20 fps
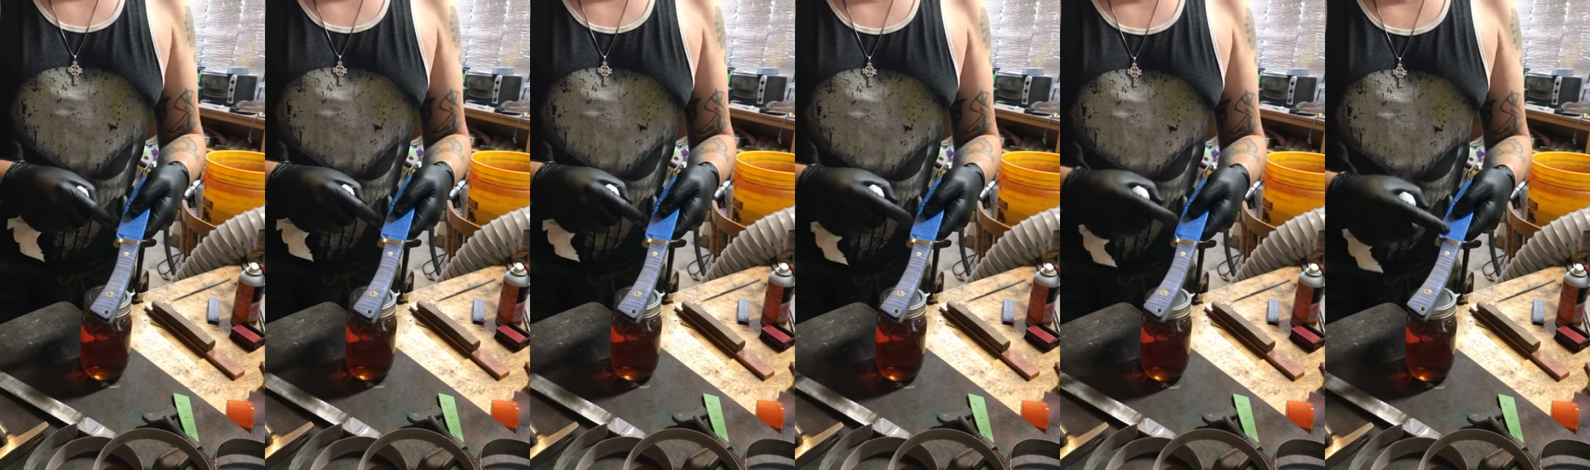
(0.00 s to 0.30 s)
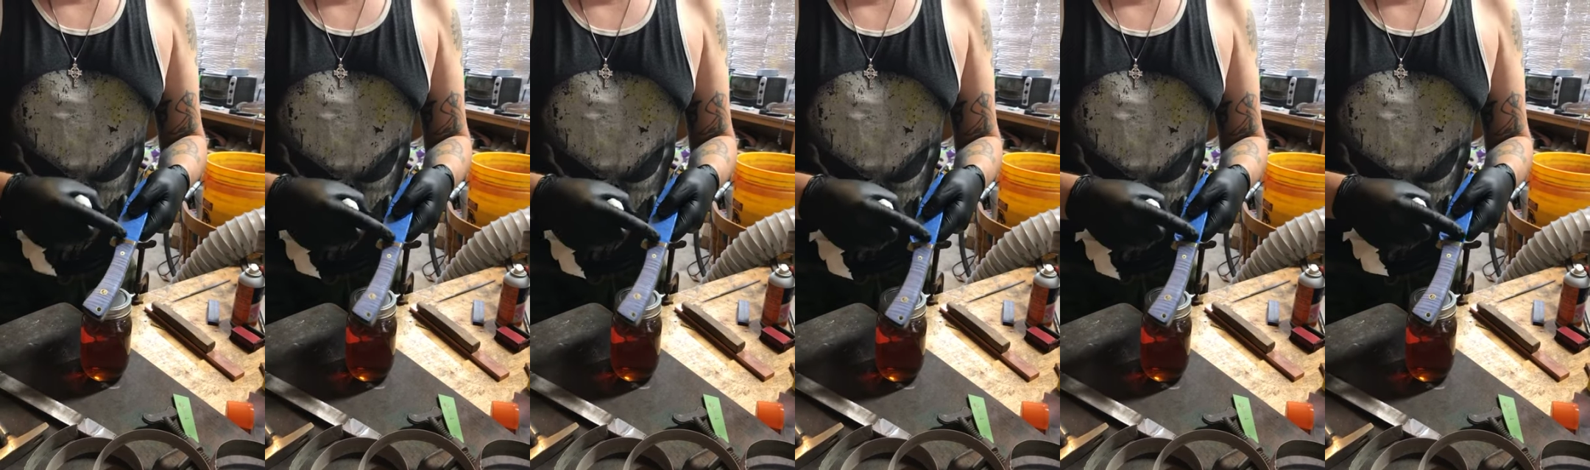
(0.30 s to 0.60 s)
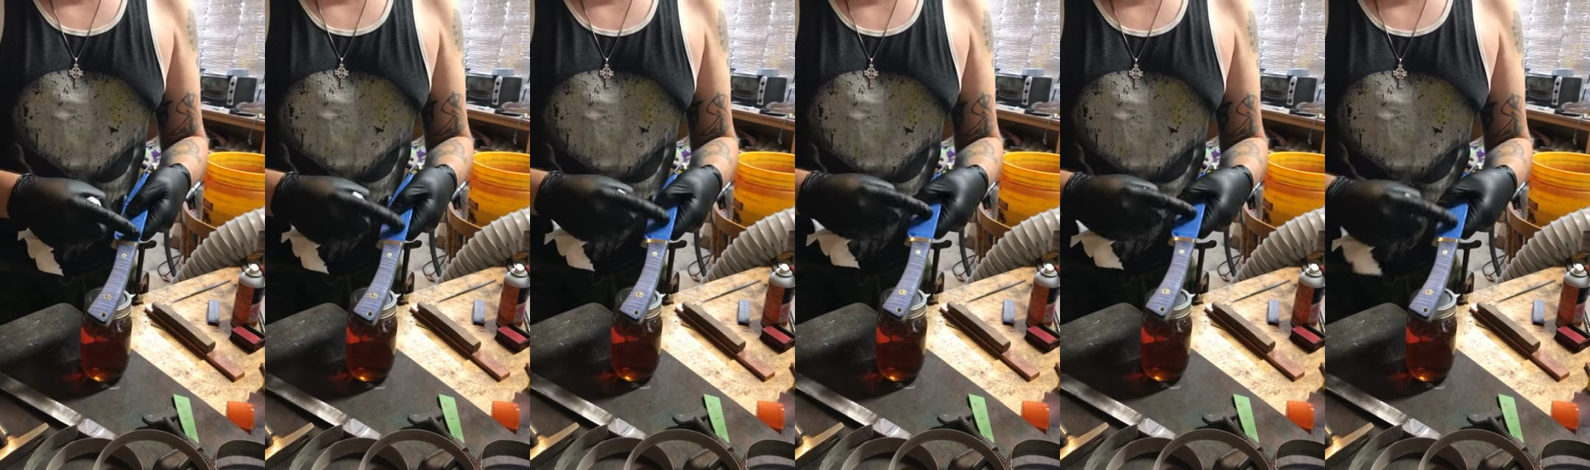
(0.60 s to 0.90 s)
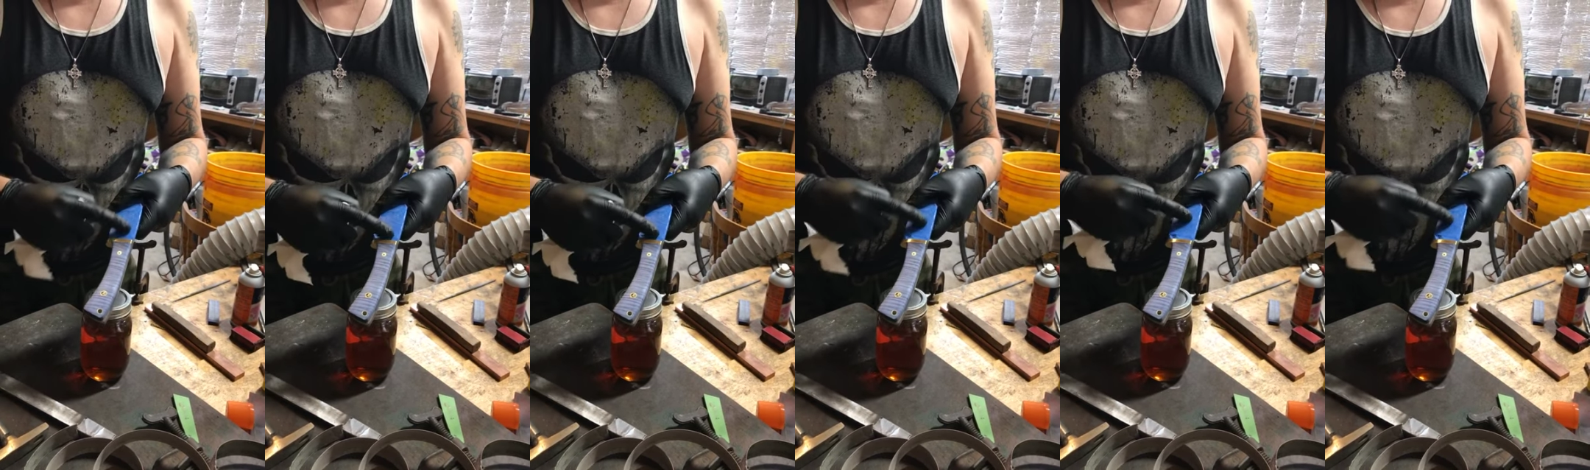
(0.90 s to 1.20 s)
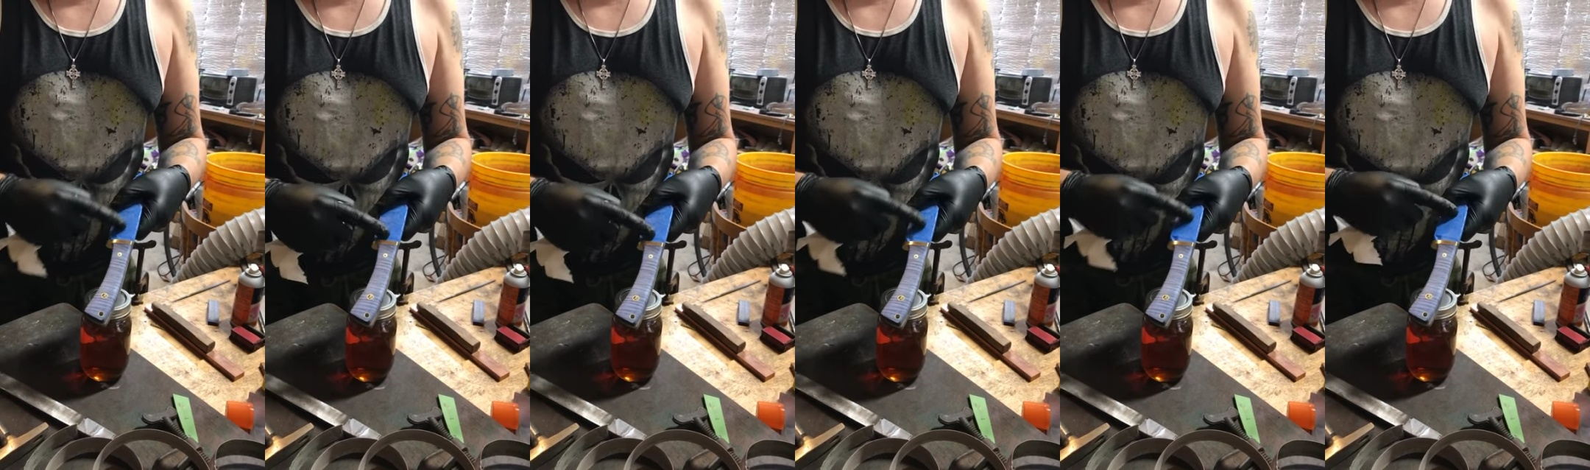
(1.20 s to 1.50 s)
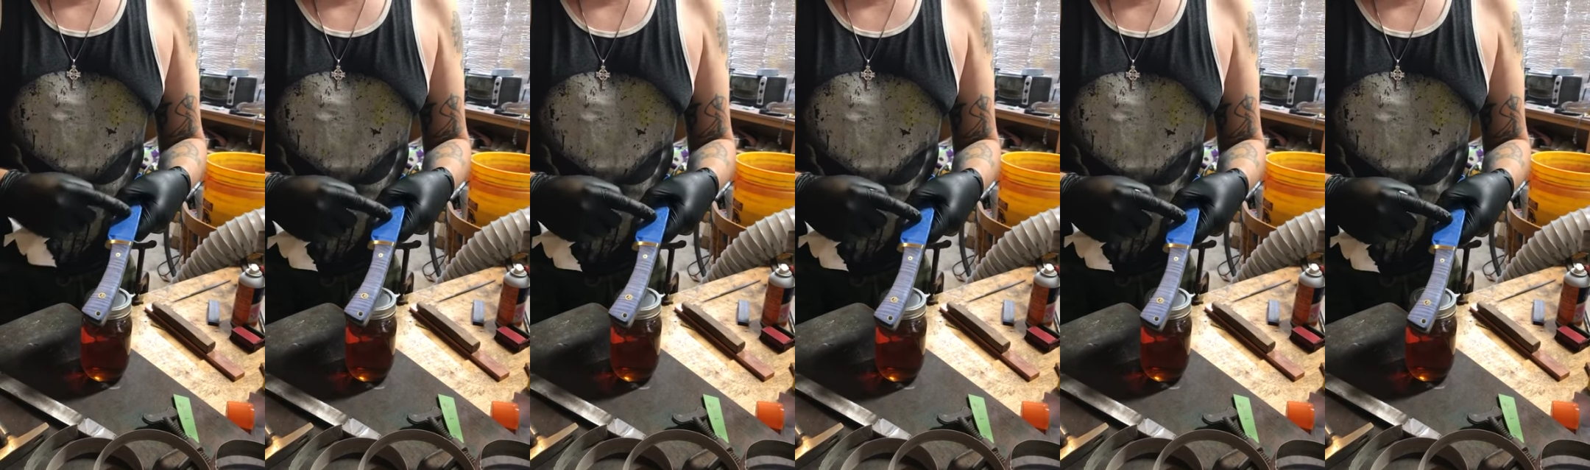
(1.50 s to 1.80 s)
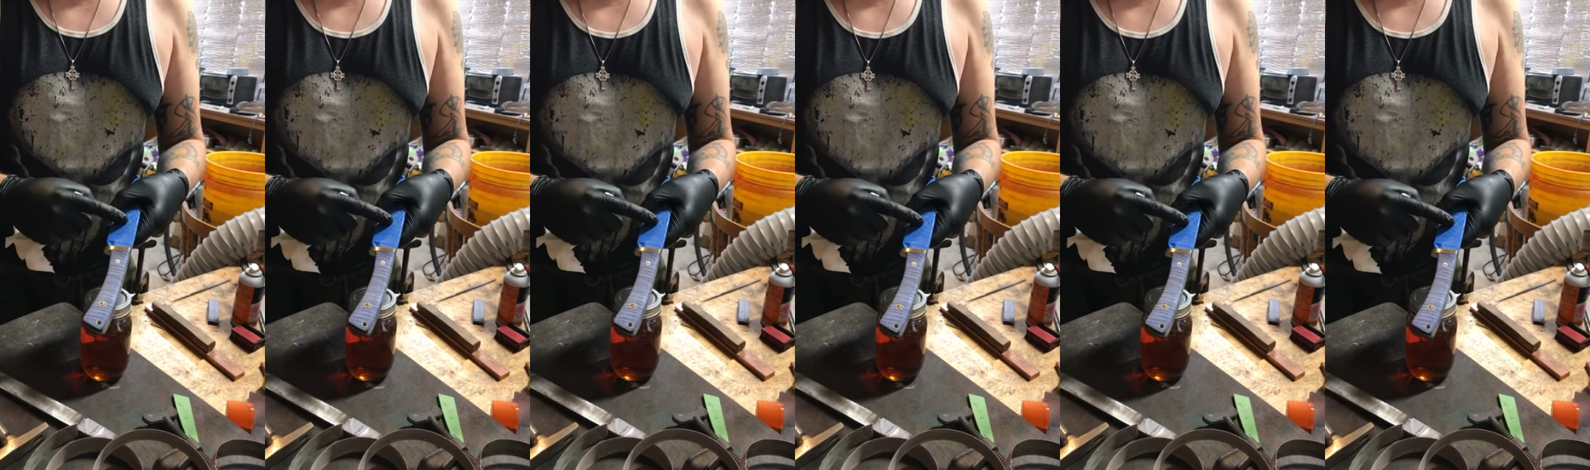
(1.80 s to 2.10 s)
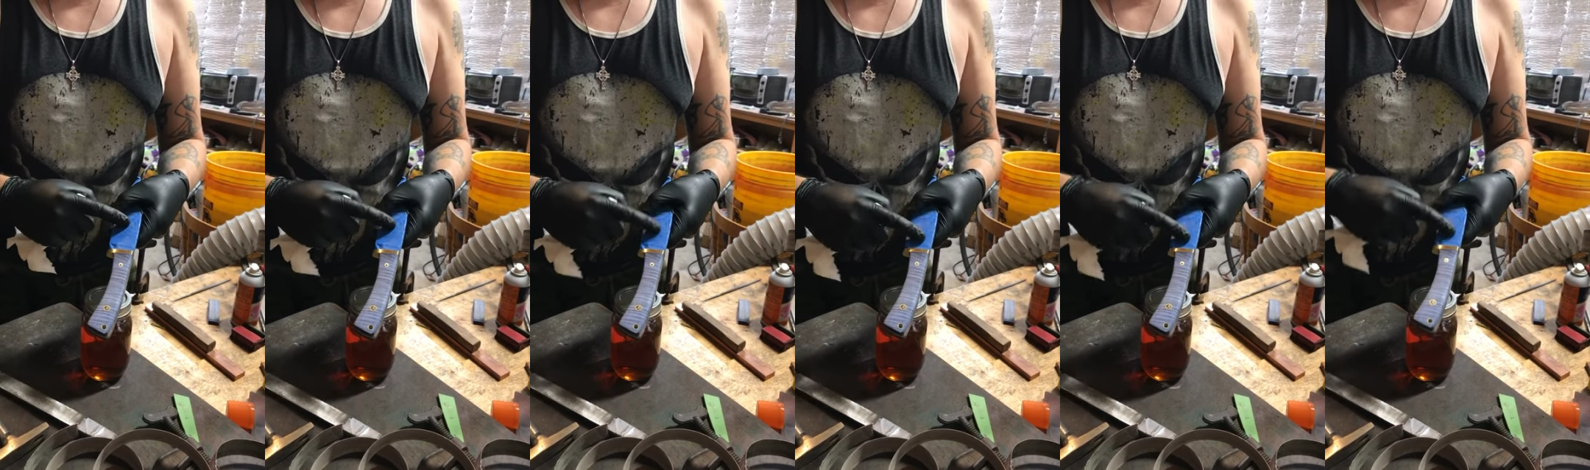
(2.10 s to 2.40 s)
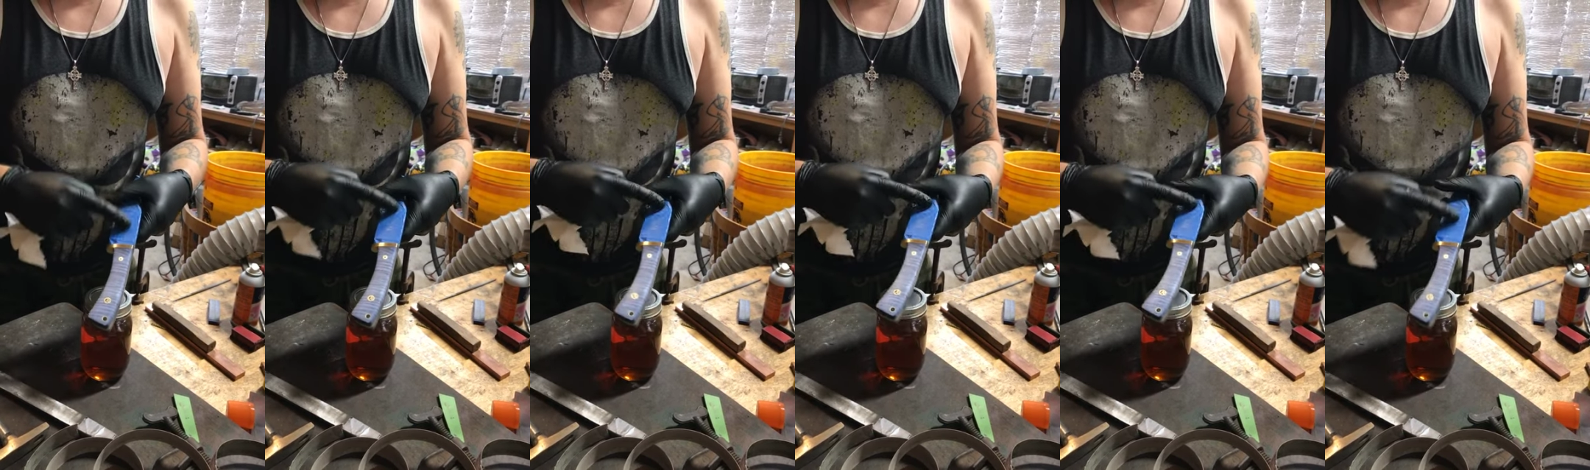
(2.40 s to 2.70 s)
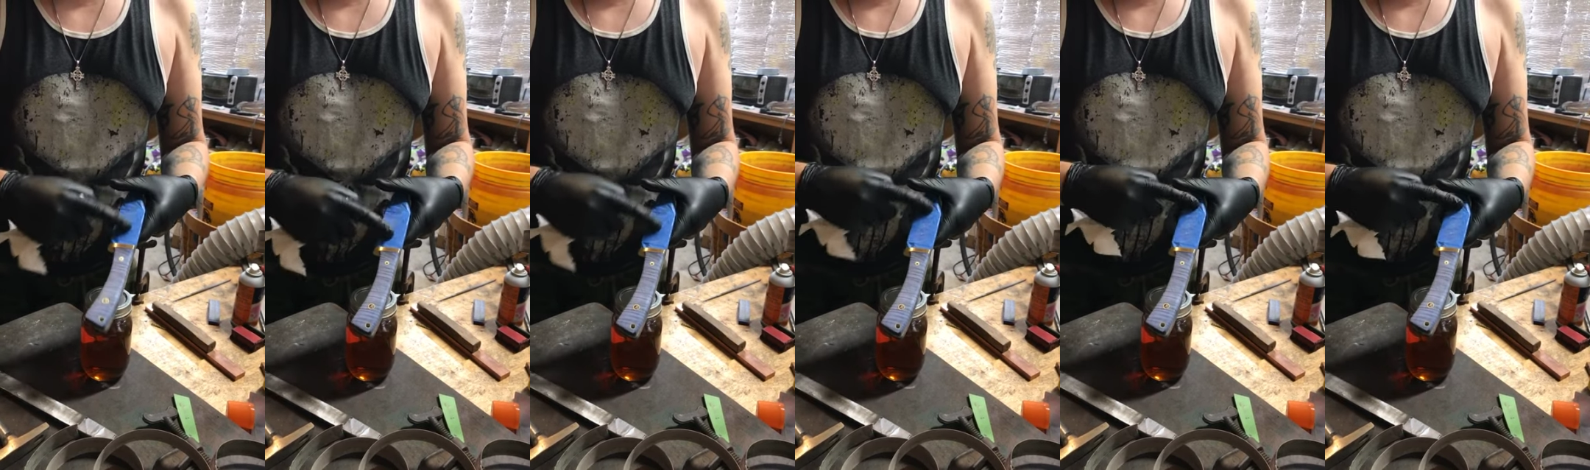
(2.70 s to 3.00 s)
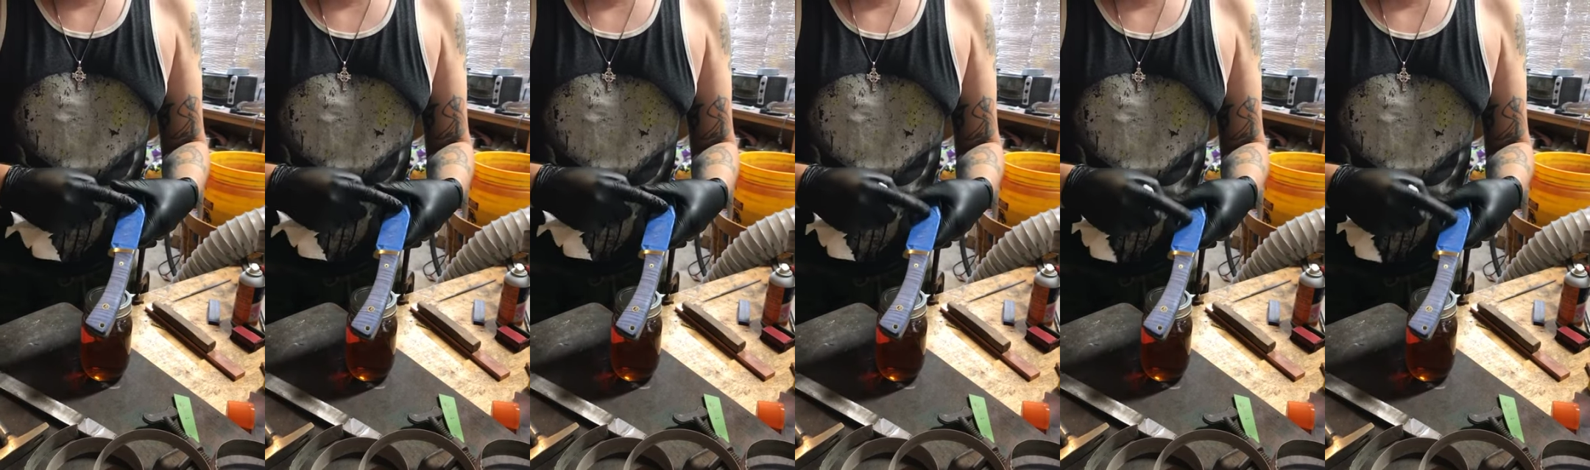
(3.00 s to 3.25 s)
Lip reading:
No face is visible, so there are no lips to read.